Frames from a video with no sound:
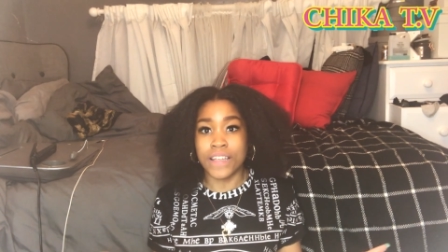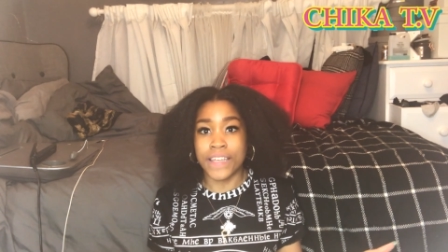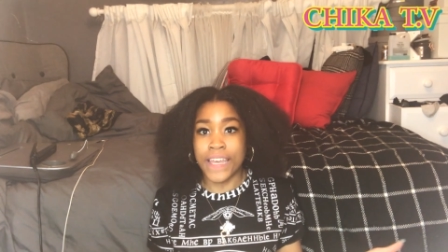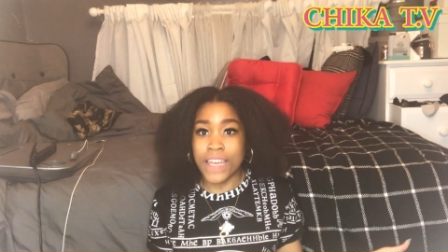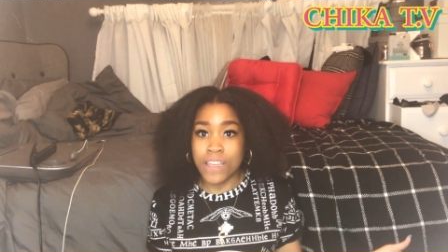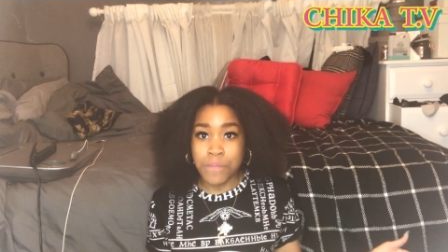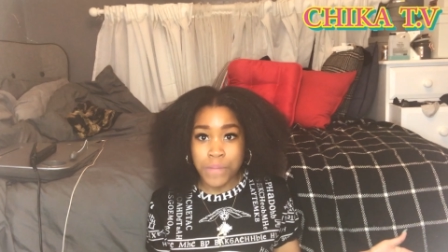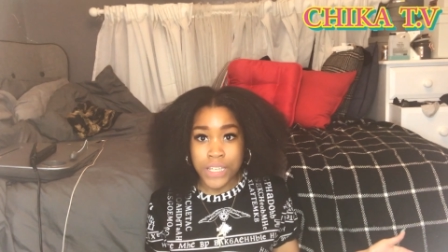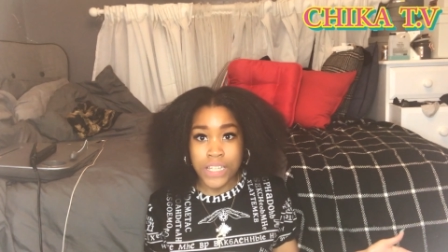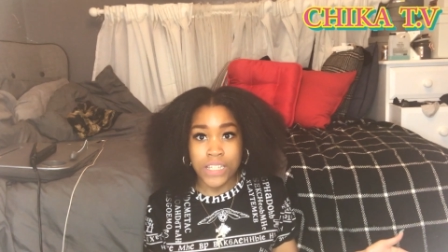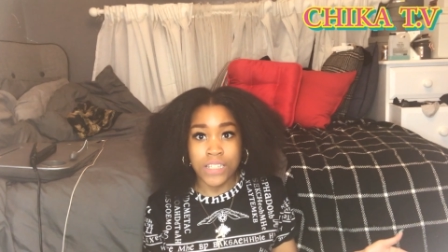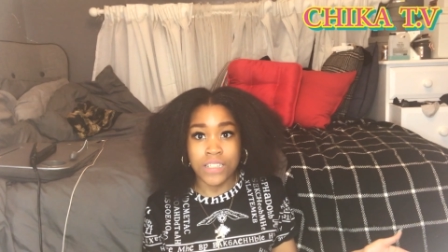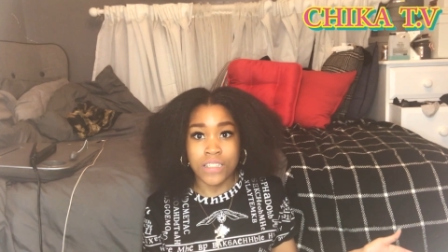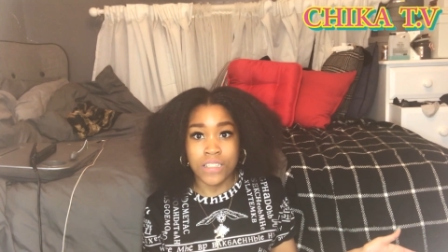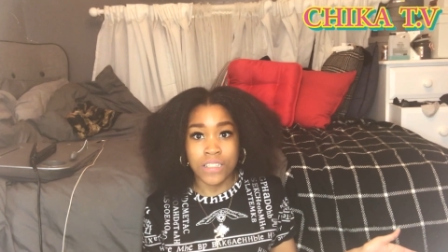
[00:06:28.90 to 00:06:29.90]

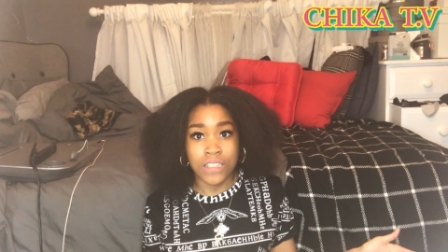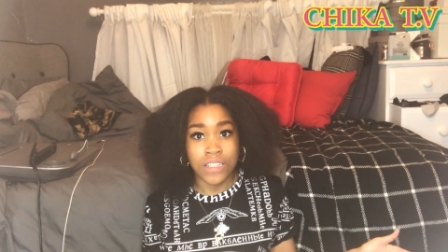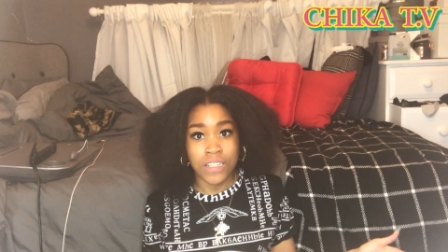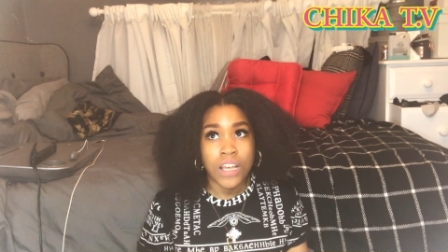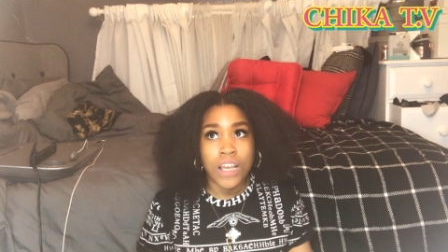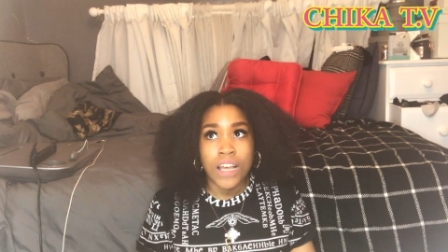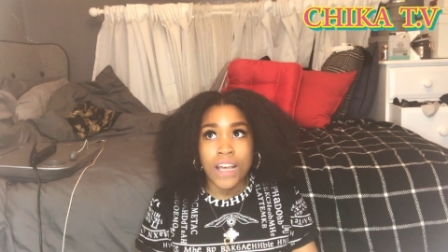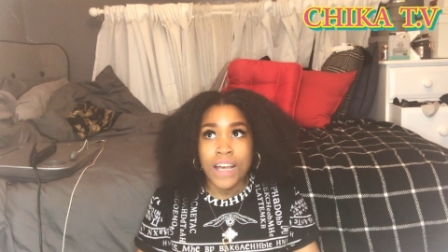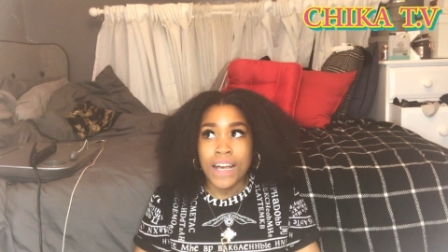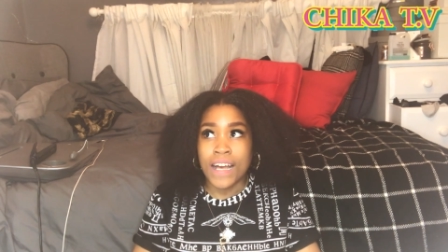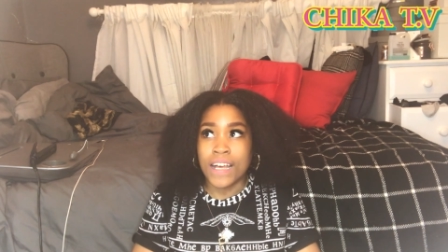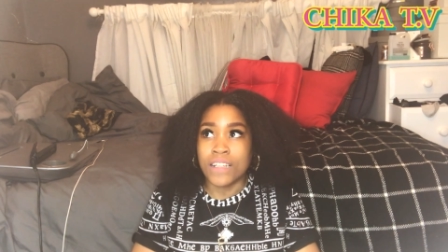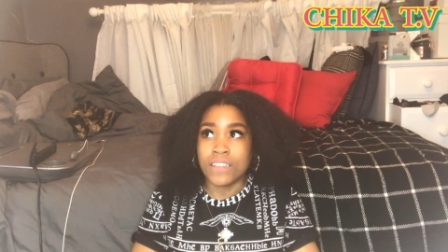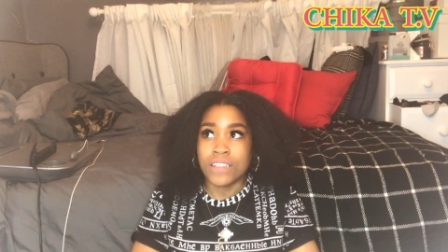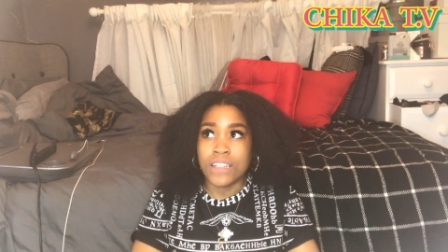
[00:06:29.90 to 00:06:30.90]
Gaming
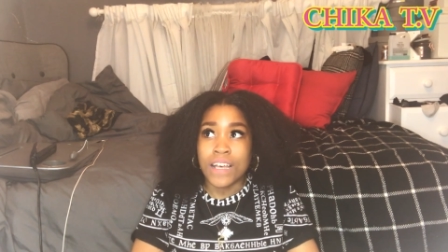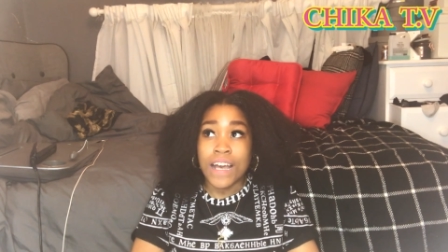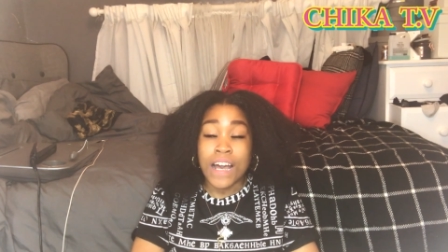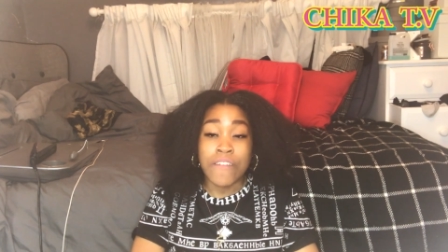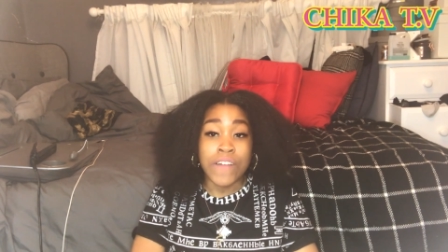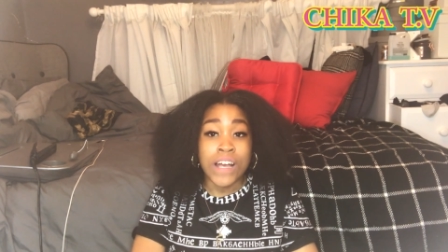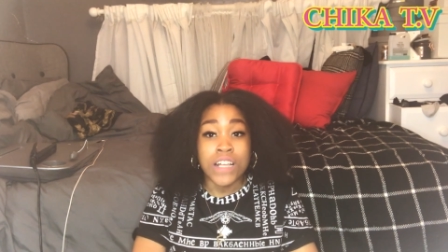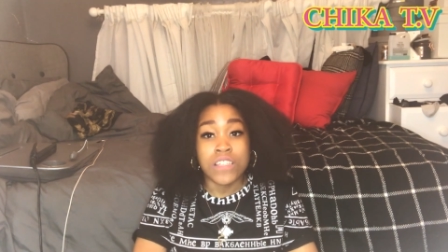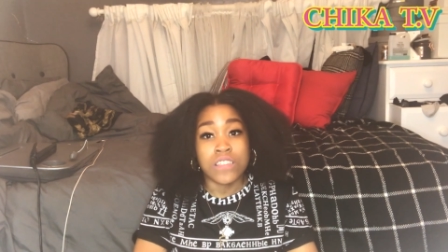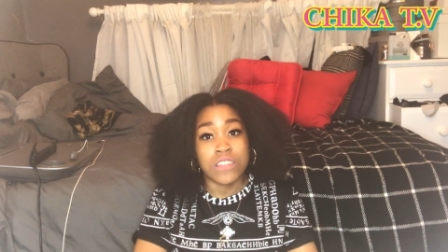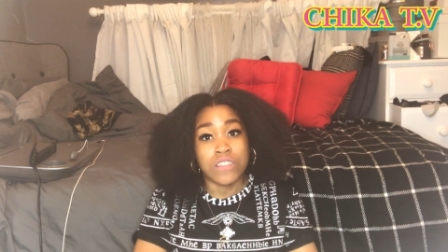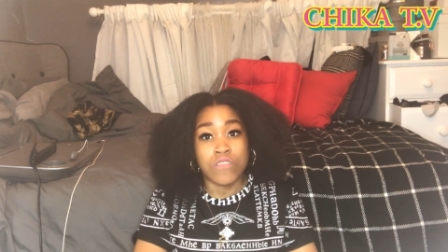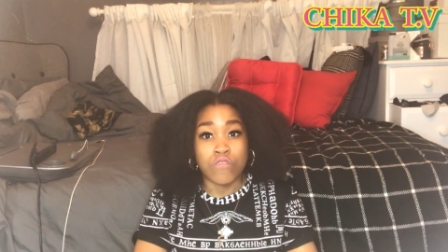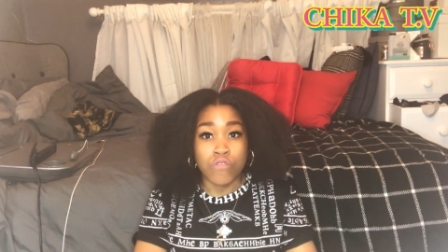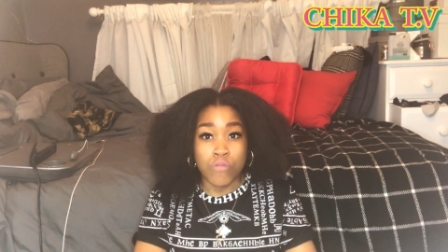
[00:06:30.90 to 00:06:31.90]
and I've
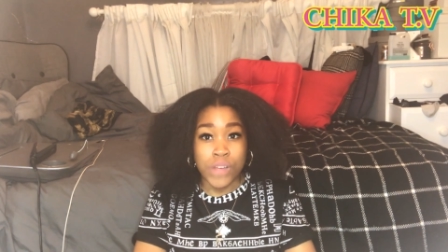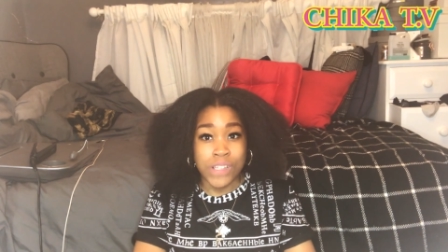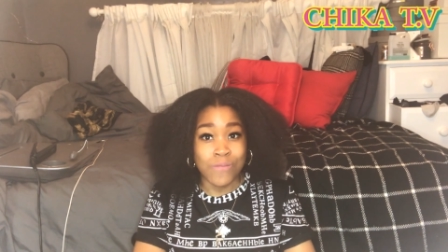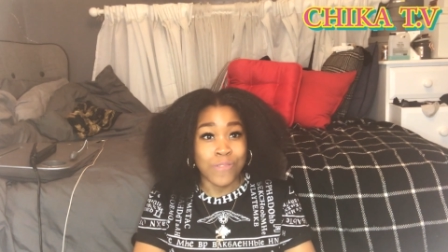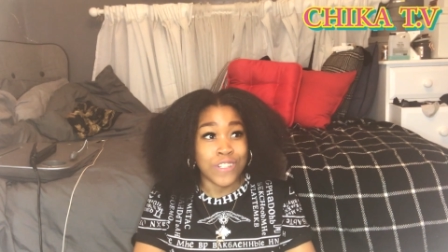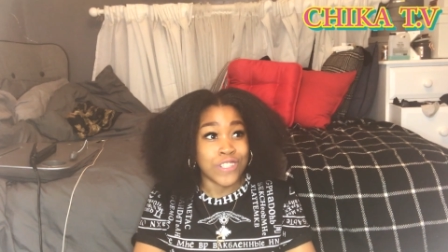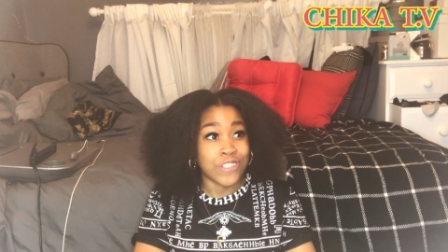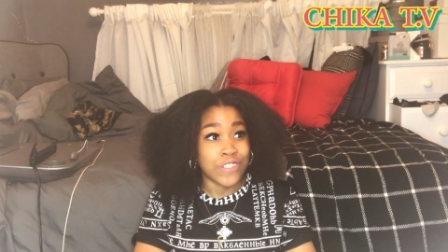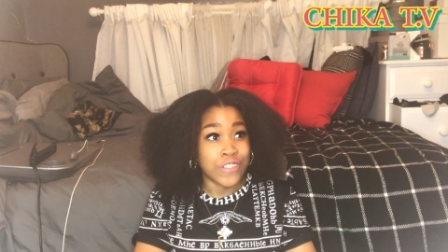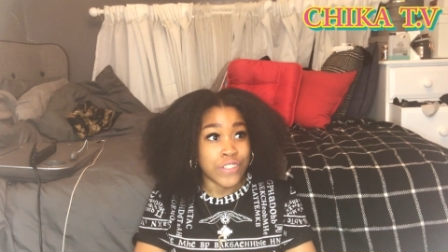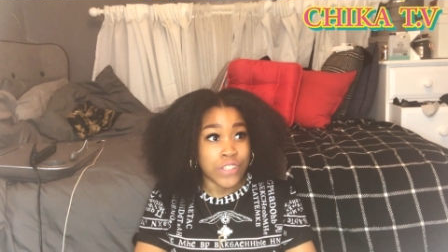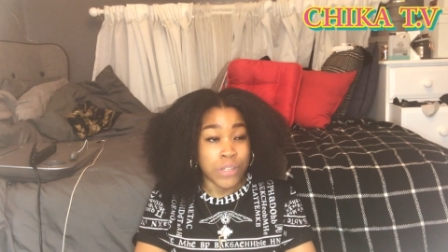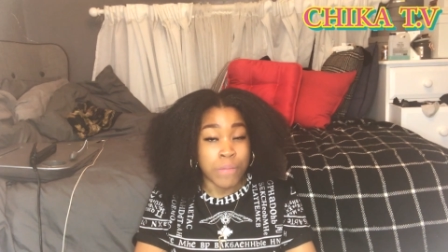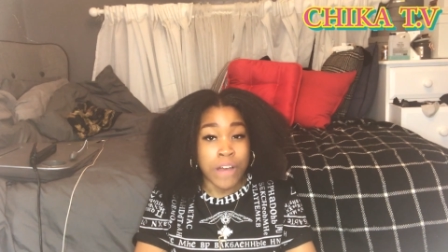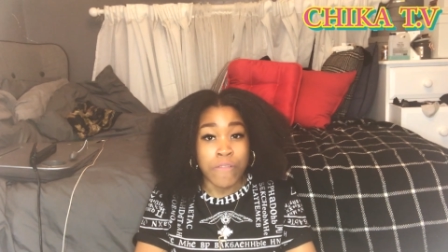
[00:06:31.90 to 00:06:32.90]
actually always watched YouTube.